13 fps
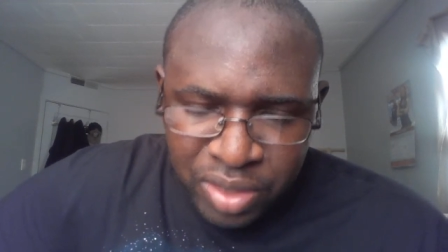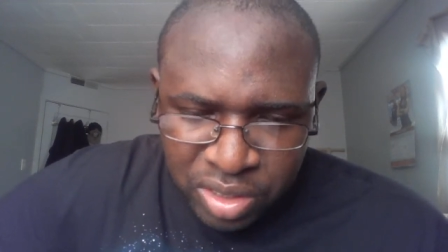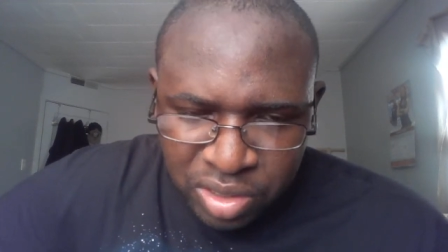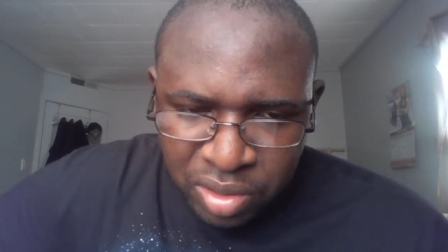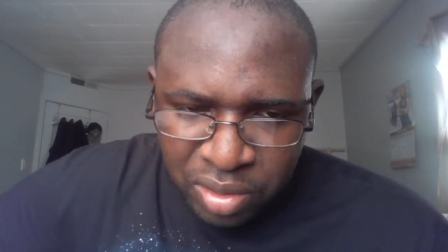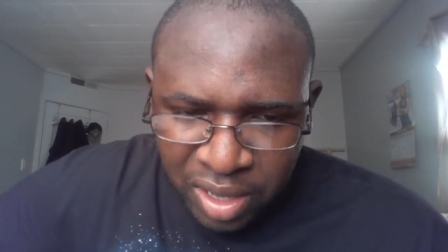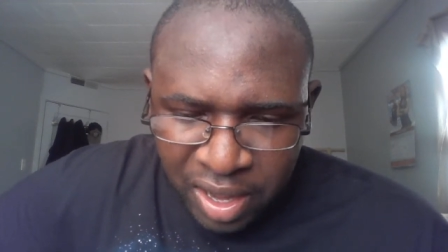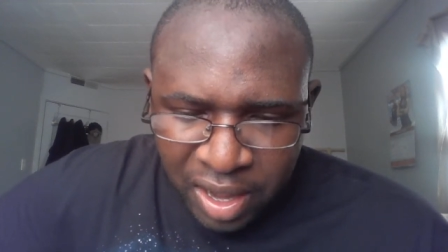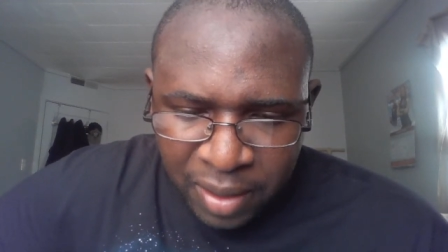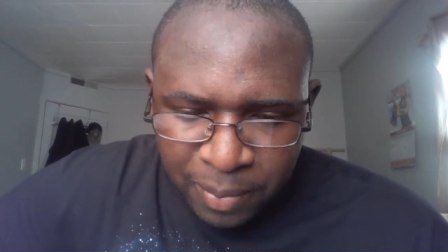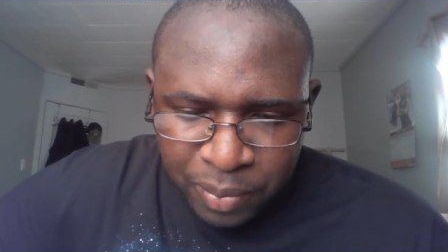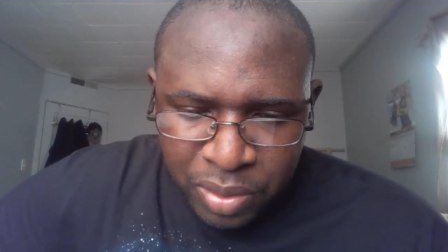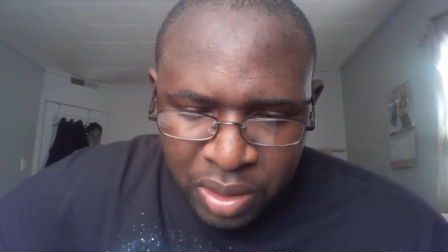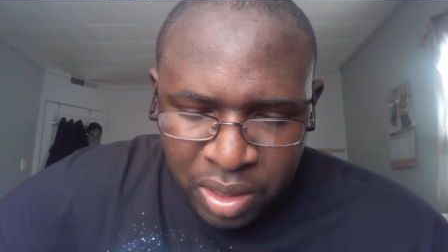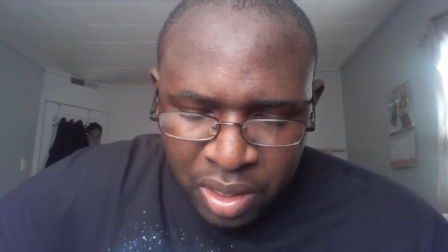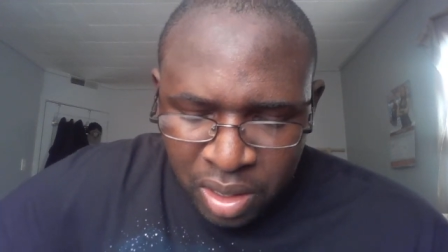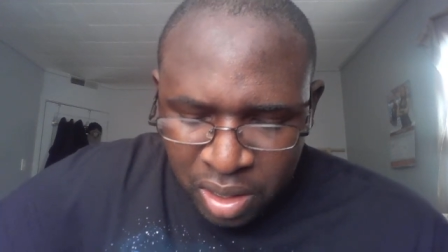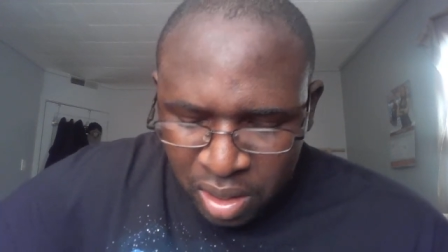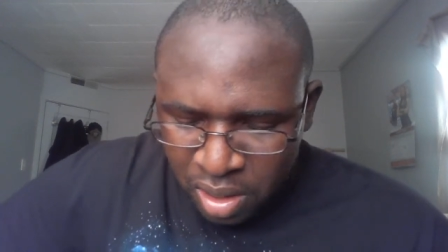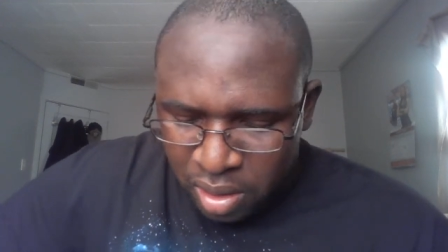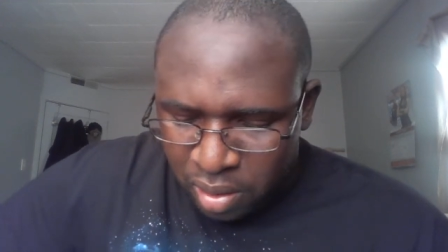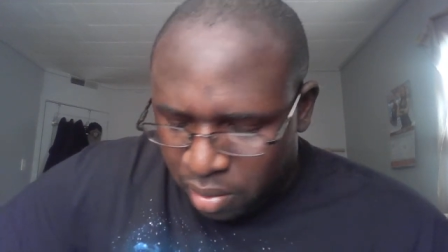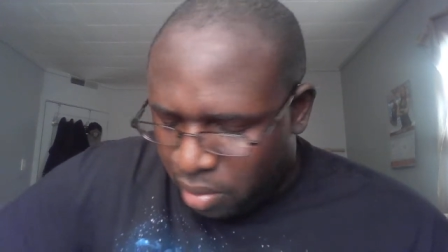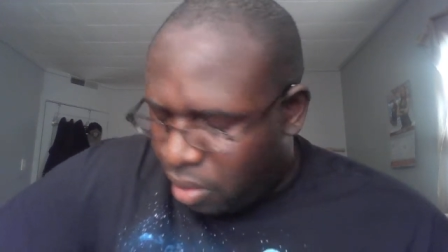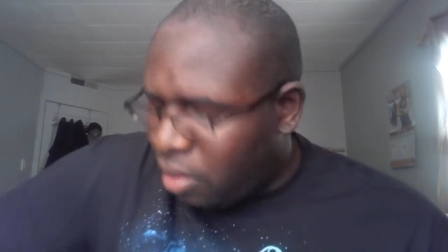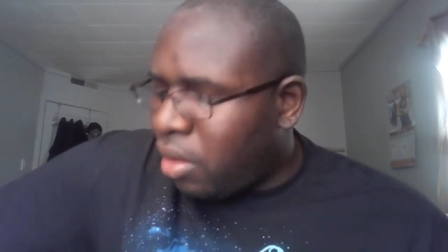So,
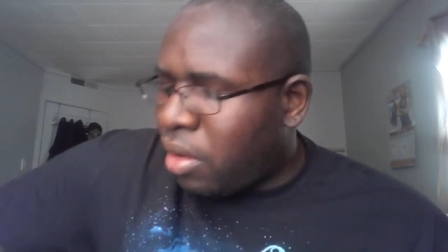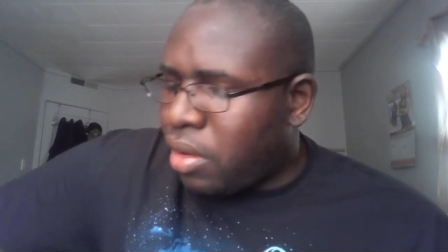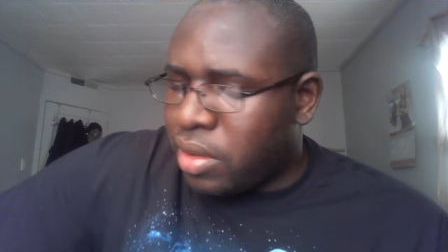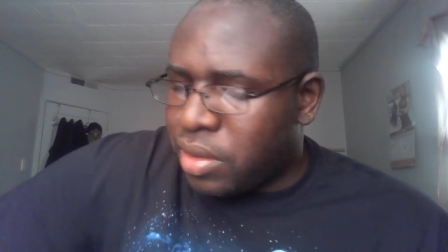yeah.